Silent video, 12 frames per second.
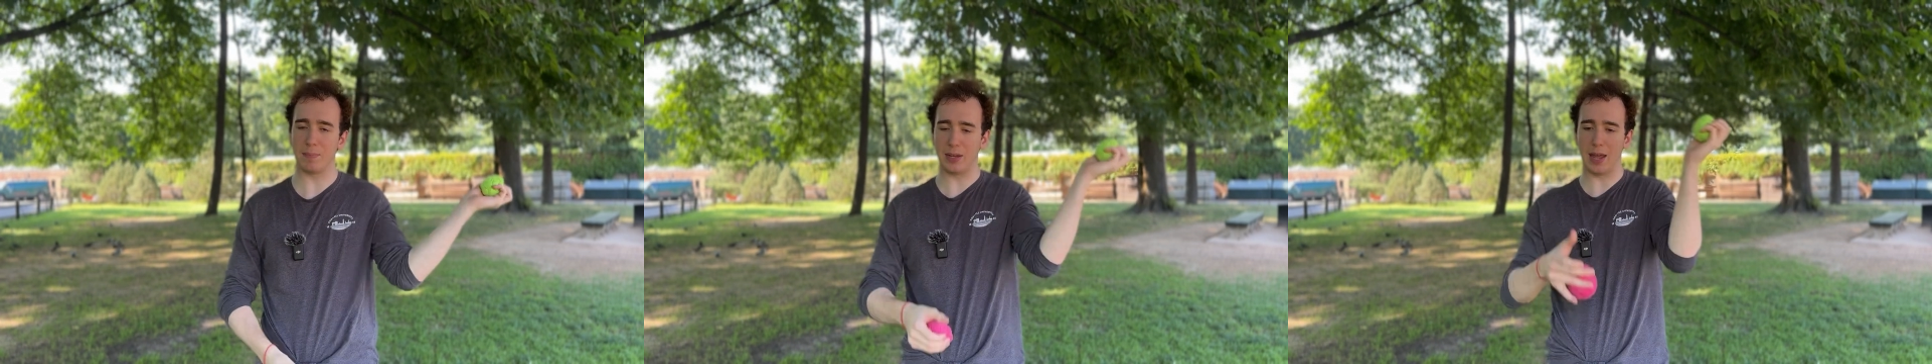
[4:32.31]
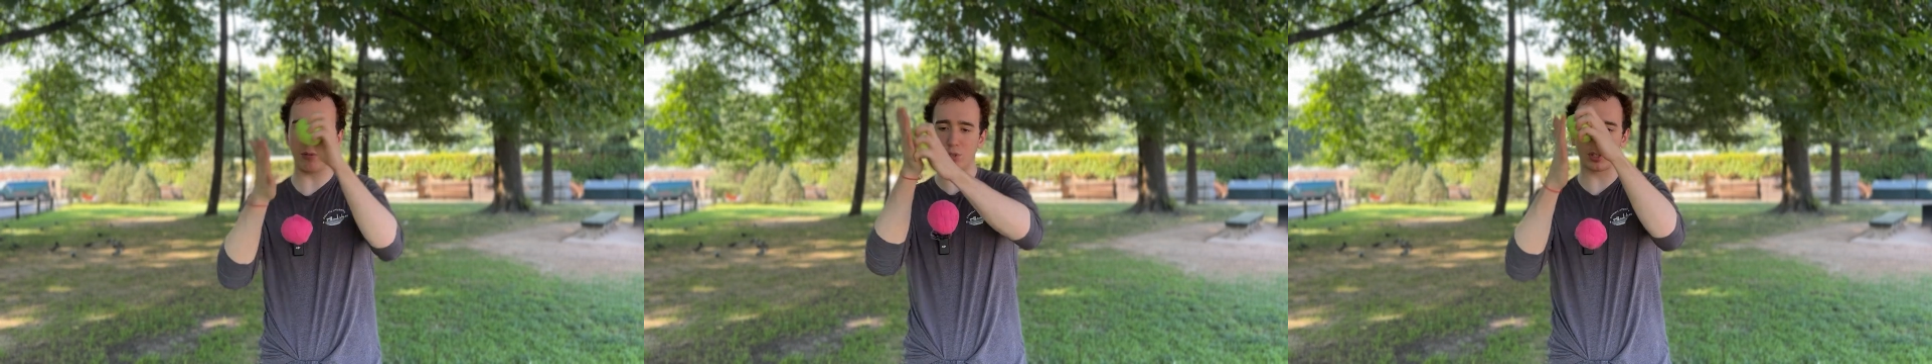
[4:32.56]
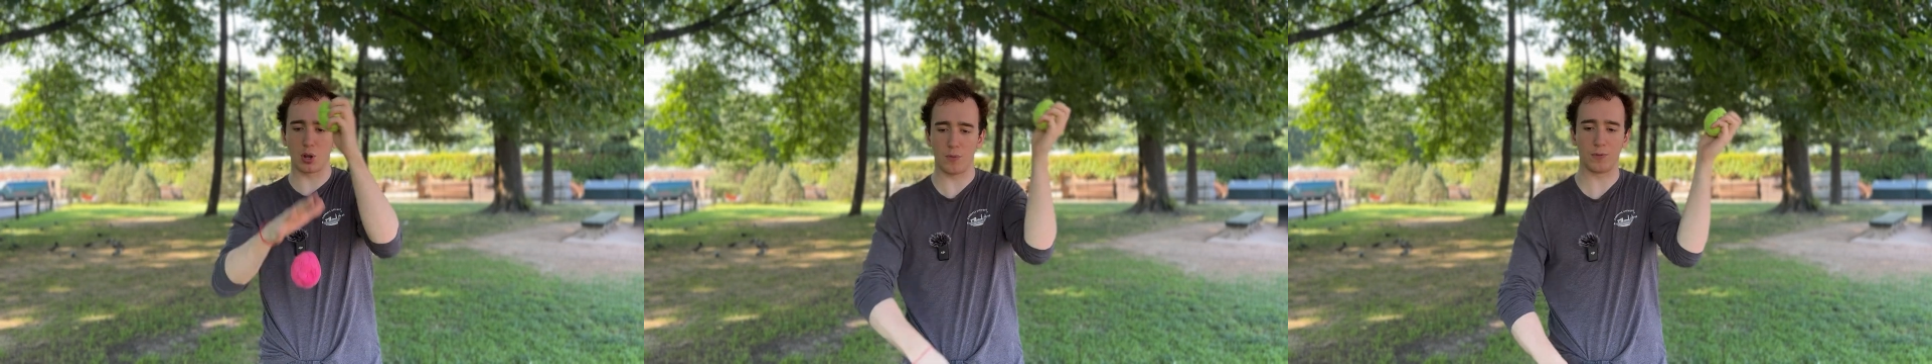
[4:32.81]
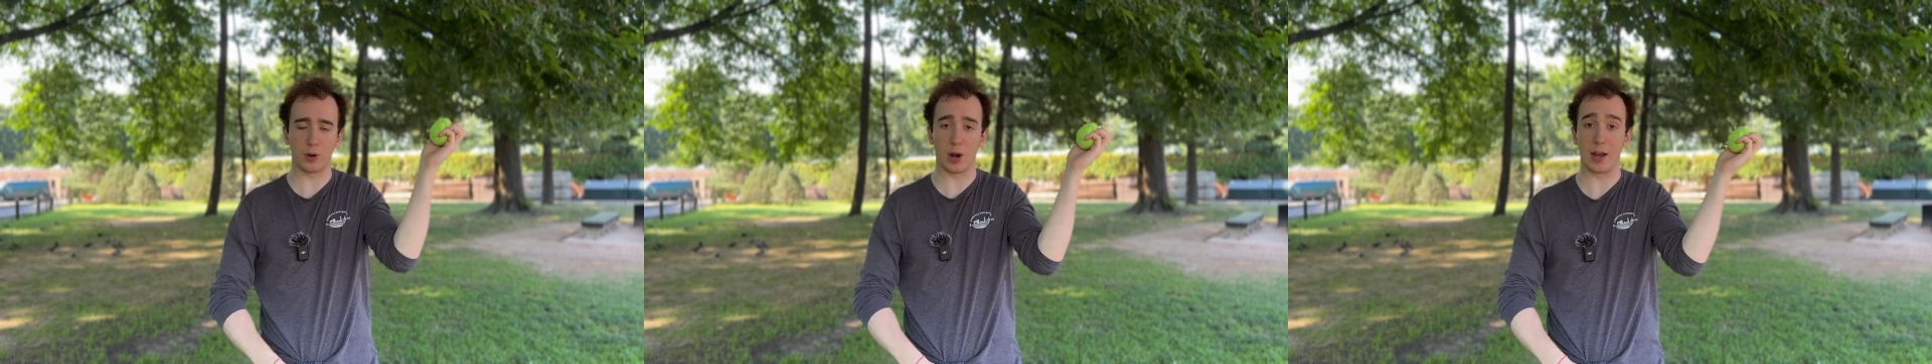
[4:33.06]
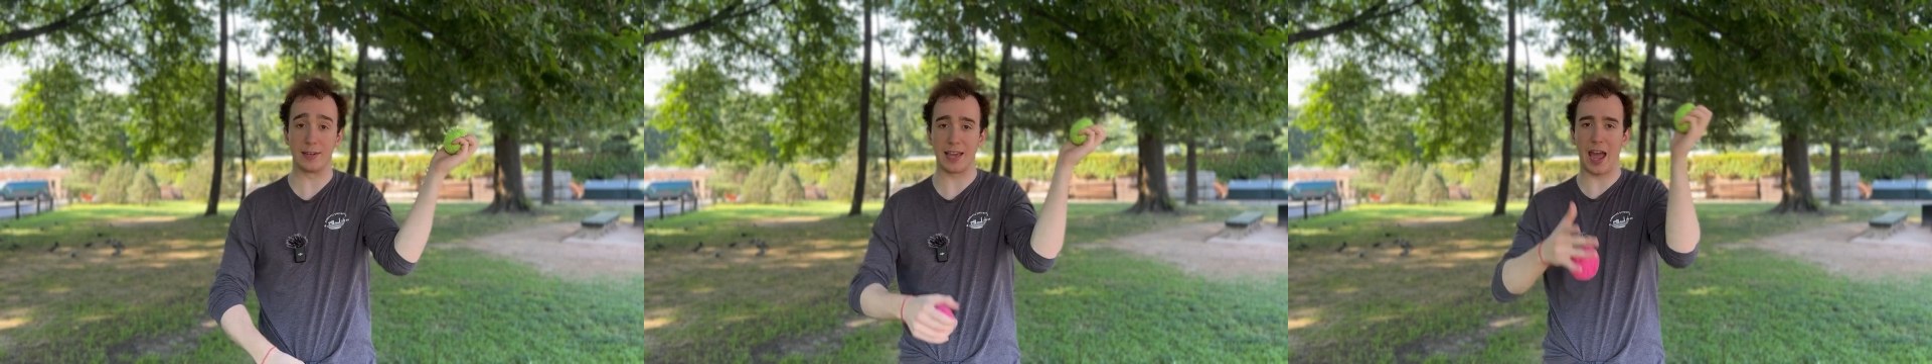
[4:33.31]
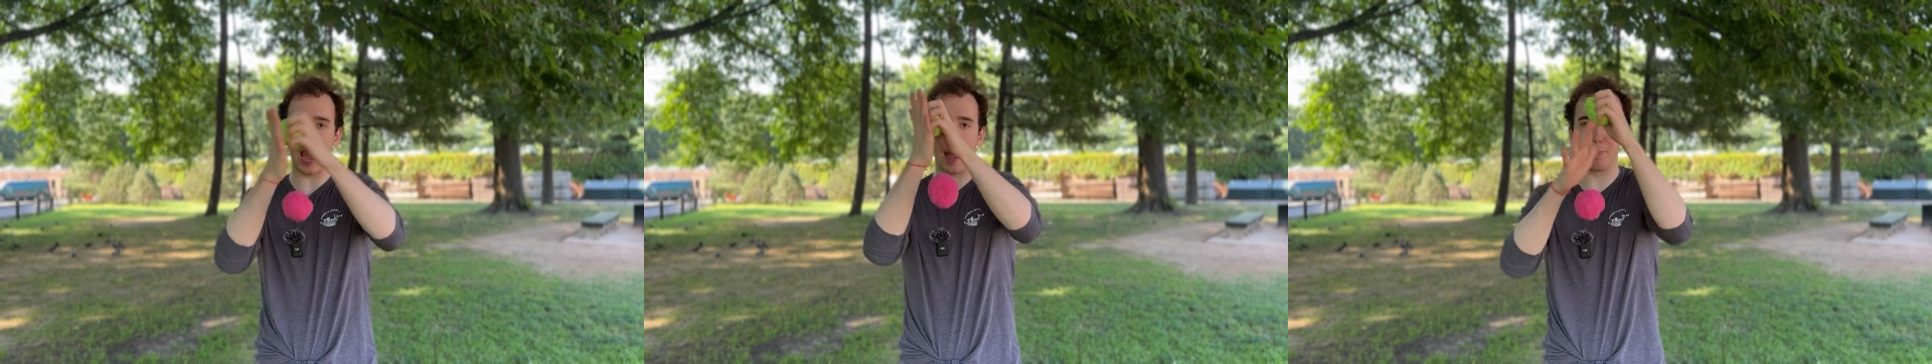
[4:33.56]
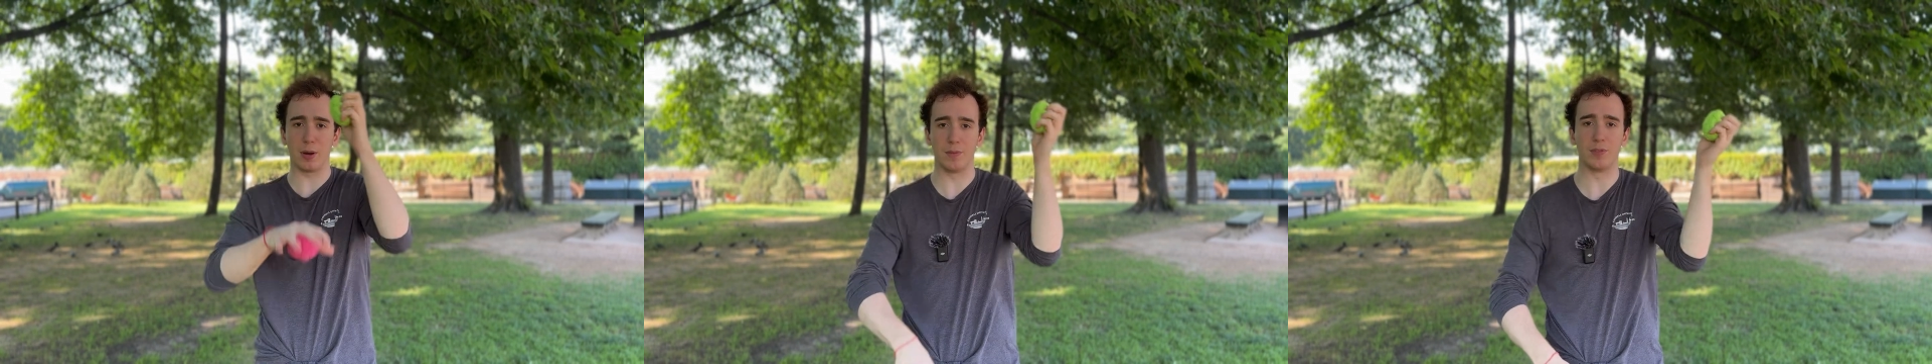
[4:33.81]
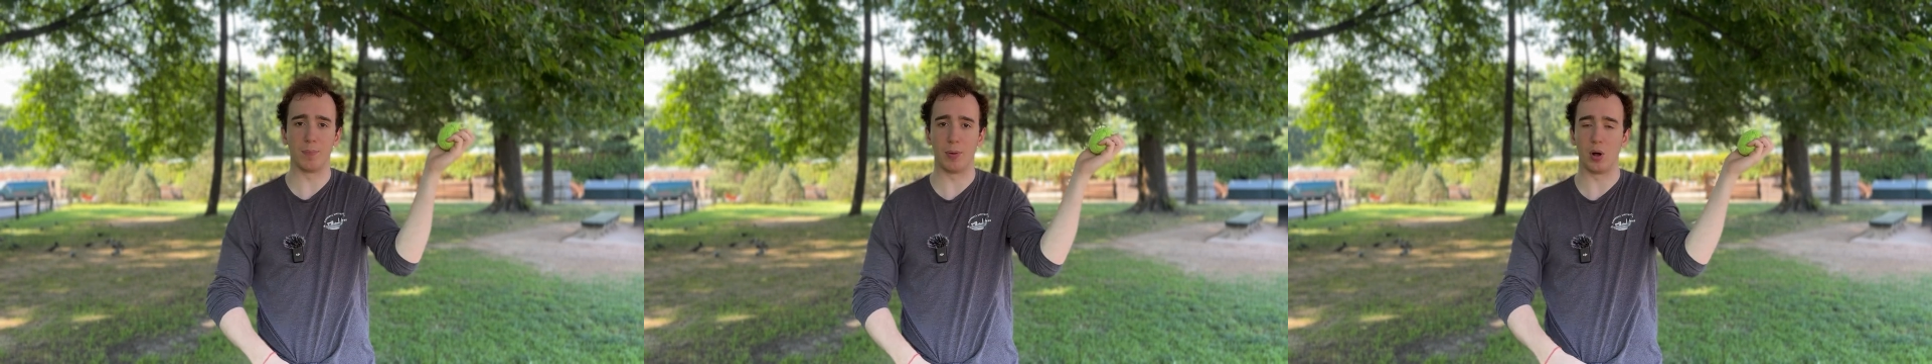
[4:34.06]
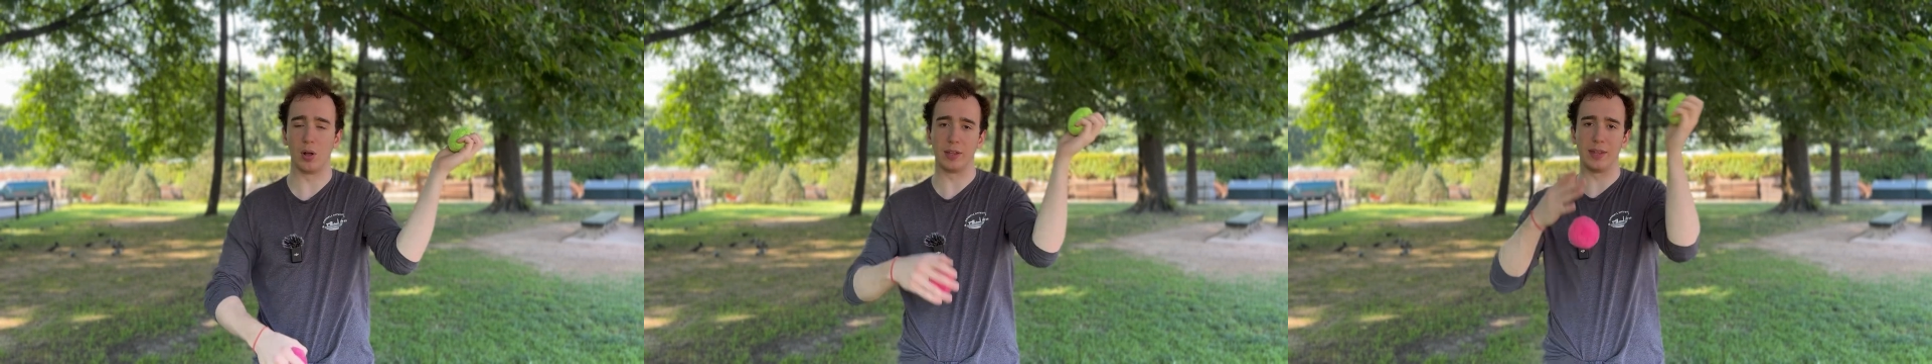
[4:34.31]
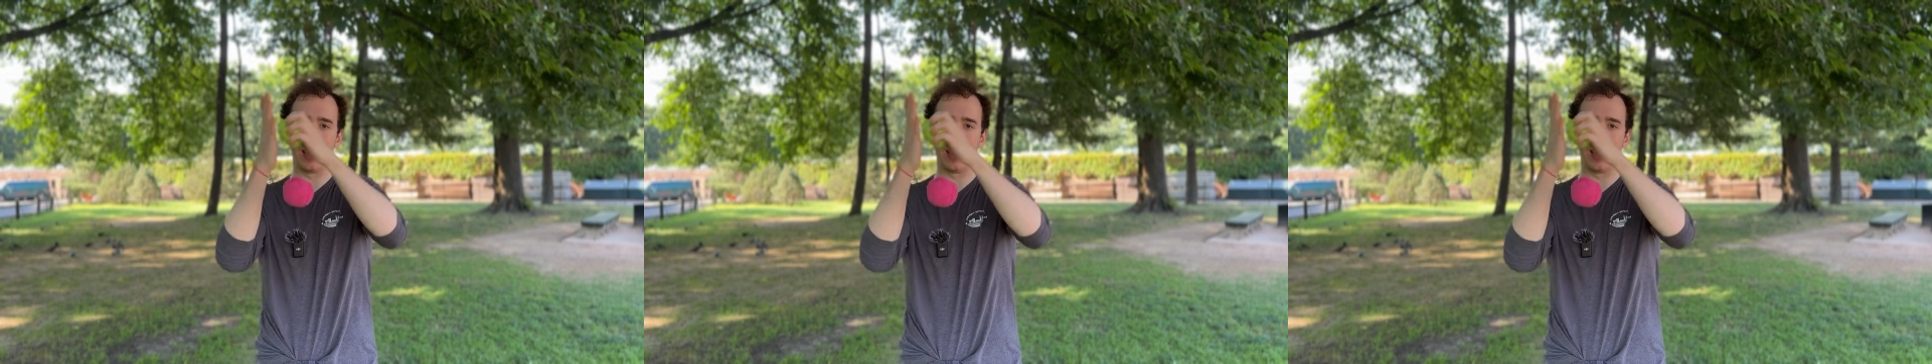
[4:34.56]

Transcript: but now just go for a tap of the ball in